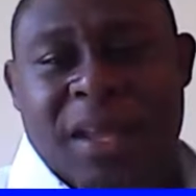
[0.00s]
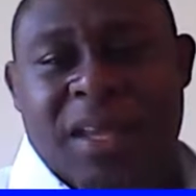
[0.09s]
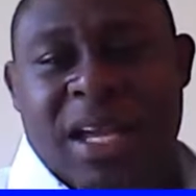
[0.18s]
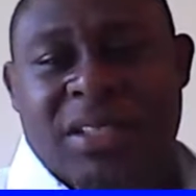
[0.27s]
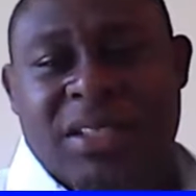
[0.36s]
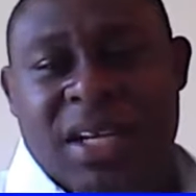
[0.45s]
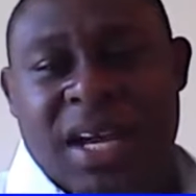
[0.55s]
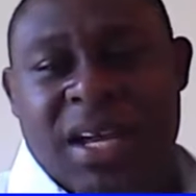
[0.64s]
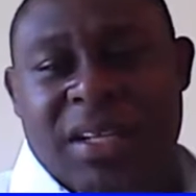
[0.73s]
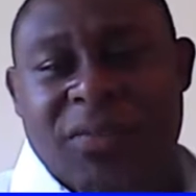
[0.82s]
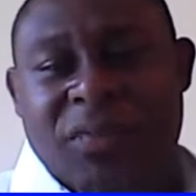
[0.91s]
Yes,
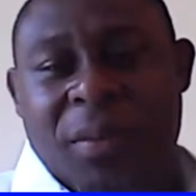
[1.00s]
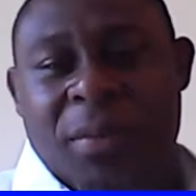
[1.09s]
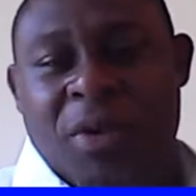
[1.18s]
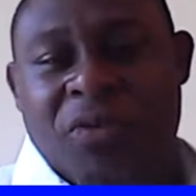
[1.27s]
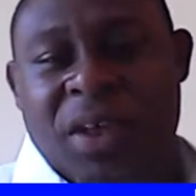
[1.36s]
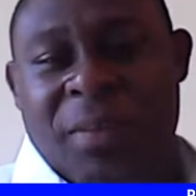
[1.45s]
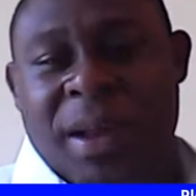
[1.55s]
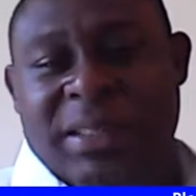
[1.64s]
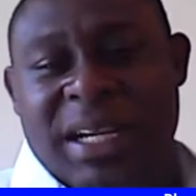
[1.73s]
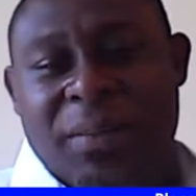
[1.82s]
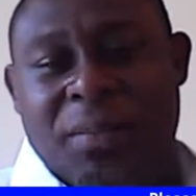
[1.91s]
famille yo fait le
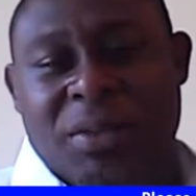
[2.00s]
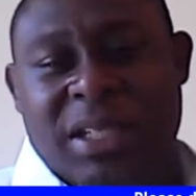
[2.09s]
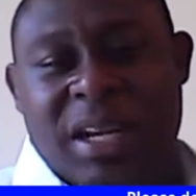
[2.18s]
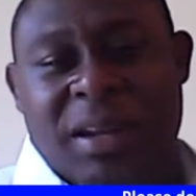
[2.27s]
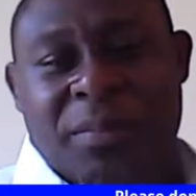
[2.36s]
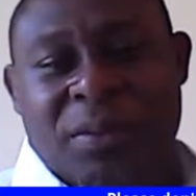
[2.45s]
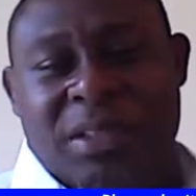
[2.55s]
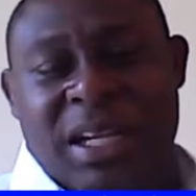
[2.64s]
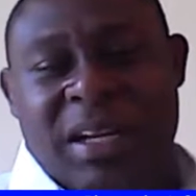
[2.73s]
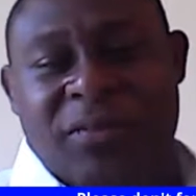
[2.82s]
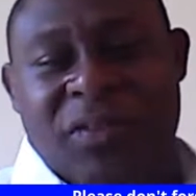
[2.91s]
marché,
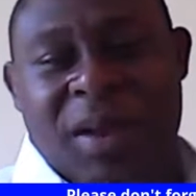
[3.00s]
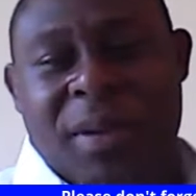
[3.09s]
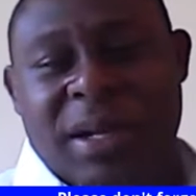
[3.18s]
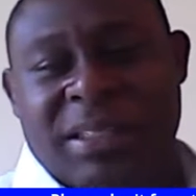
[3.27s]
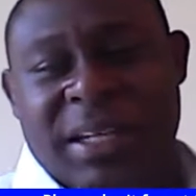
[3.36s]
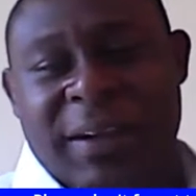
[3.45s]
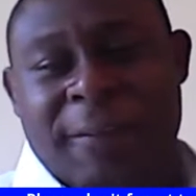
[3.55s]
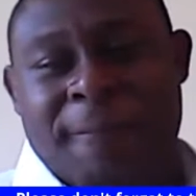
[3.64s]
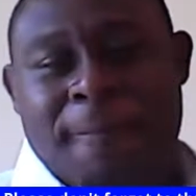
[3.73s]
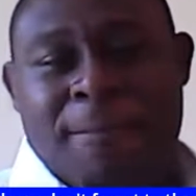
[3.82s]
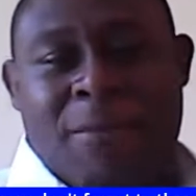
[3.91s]
fait le marché.
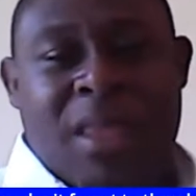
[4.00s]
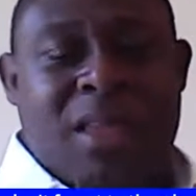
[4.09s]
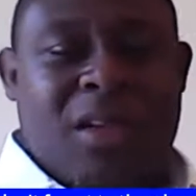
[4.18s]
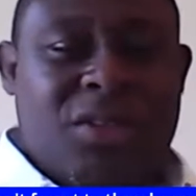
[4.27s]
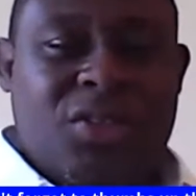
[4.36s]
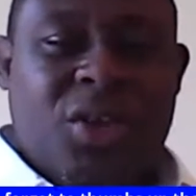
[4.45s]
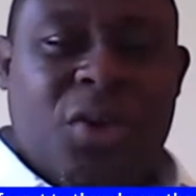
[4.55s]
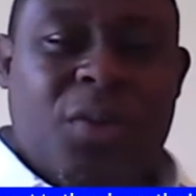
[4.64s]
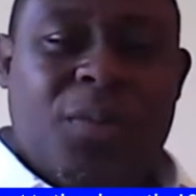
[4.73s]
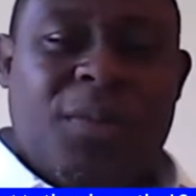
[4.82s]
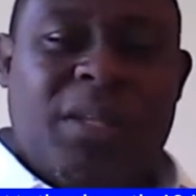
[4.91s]

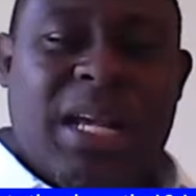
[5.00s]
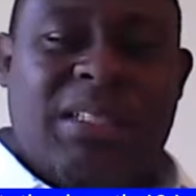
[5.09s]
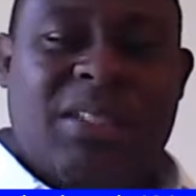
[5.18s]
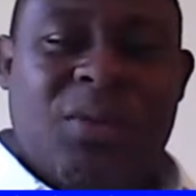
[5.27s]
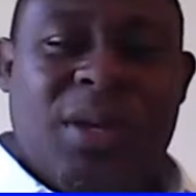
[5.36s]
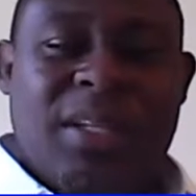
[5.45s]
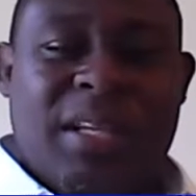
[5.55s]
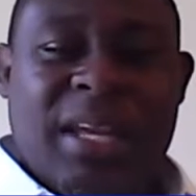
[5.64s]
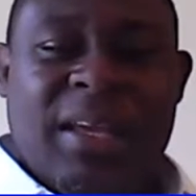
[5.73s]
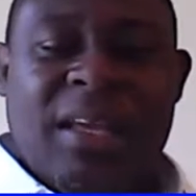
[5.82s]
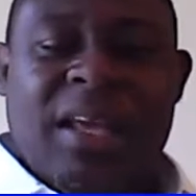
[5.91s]
So that's the one
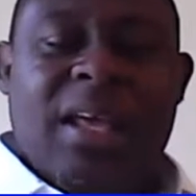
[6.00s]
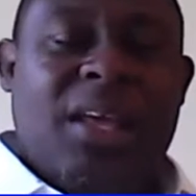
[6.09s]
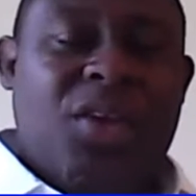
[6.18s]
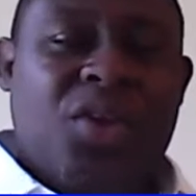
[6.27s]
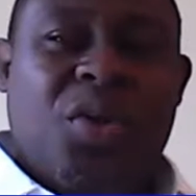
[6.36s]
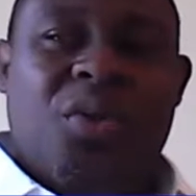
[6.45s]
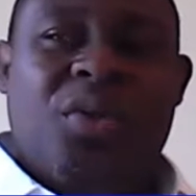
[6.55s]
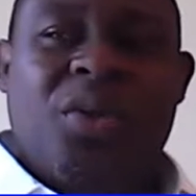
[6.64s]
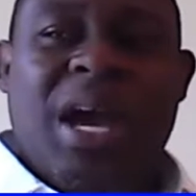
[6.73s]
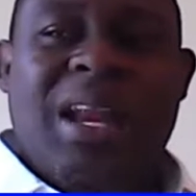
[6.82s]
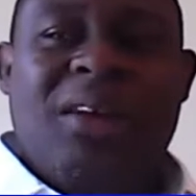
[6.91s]
thing.
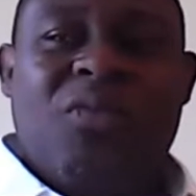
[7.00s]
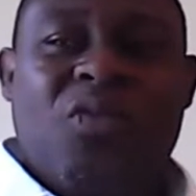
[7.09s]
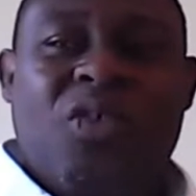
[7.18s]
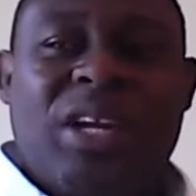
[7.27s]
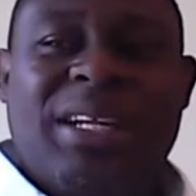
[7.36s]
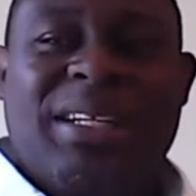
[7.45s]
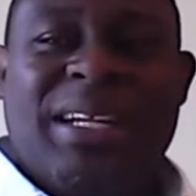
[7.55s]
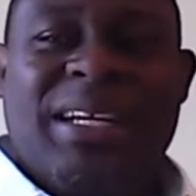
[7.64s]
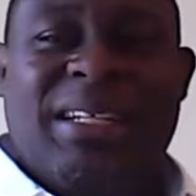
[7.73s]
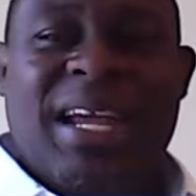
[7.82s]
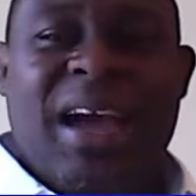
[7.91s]
You gotta really
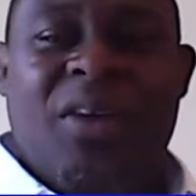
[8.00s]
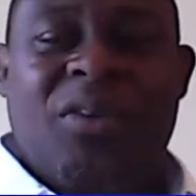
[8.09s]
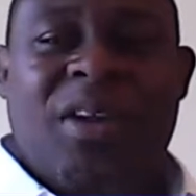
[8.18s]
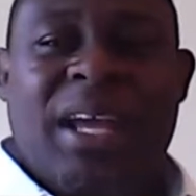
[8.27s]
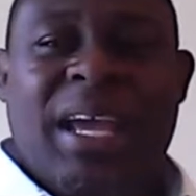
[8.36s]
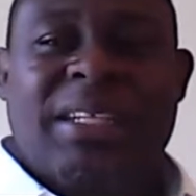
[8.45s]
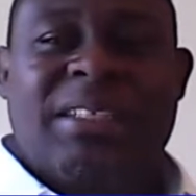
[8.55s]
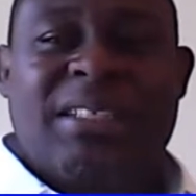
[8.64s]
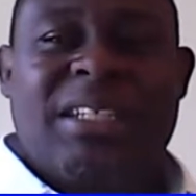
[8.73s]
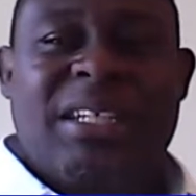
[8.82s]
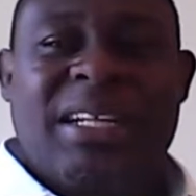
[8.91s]
dig down and
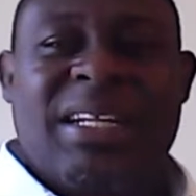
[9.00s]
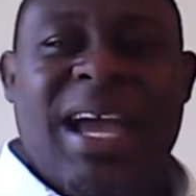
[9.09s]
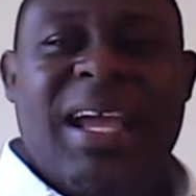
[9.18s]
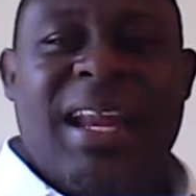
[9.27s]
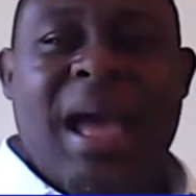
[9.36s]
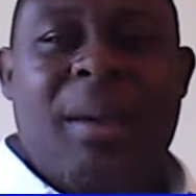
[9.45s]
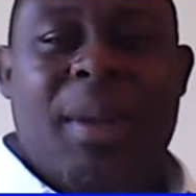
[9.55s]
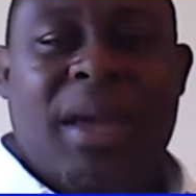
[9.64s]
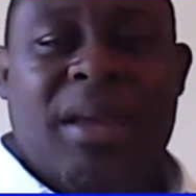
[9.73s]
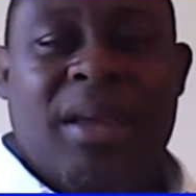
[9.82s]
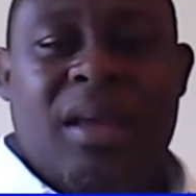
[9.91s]
see the
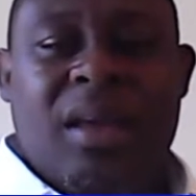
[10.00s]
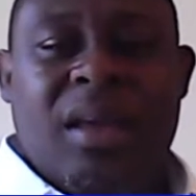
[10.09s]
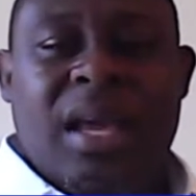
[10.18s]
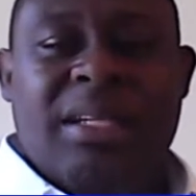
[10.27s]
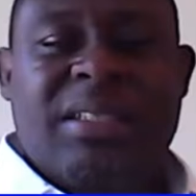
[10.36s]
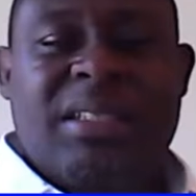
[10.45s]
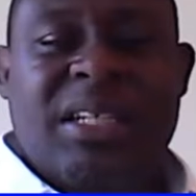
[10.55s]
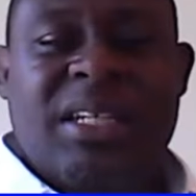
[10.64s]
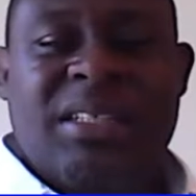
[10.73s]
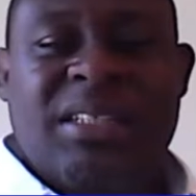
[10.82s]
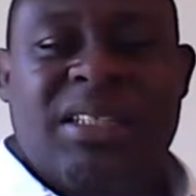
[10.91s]
dynamic and see
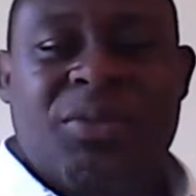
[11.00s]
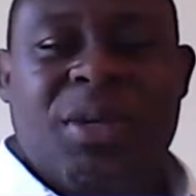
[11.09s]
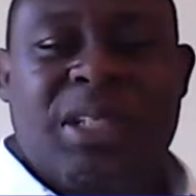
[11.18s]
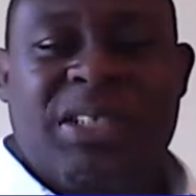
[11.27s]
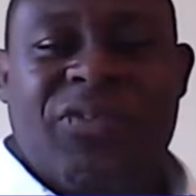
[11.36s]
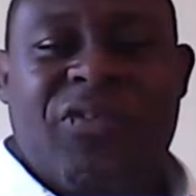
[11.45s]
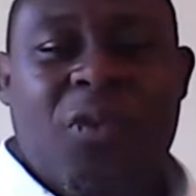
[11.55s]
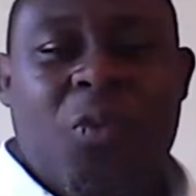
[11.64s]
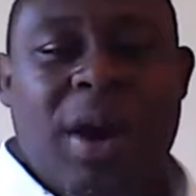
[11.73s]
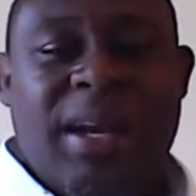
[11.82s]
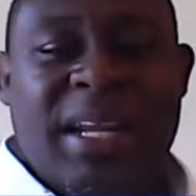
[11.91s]
the situation
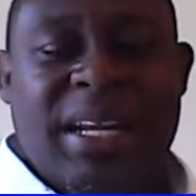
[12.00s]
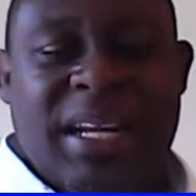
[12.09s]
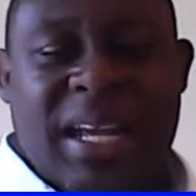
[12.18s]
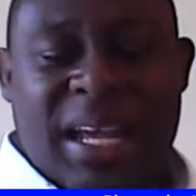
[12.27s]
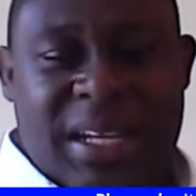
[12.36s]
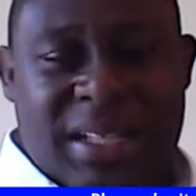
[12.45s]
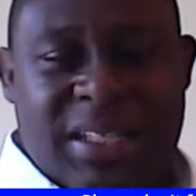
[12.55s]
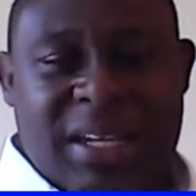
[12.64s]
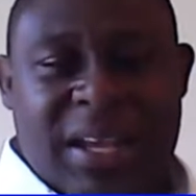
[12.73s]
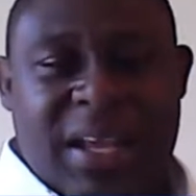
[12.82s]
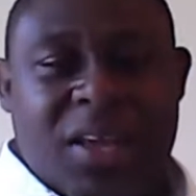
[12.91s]
for what it is.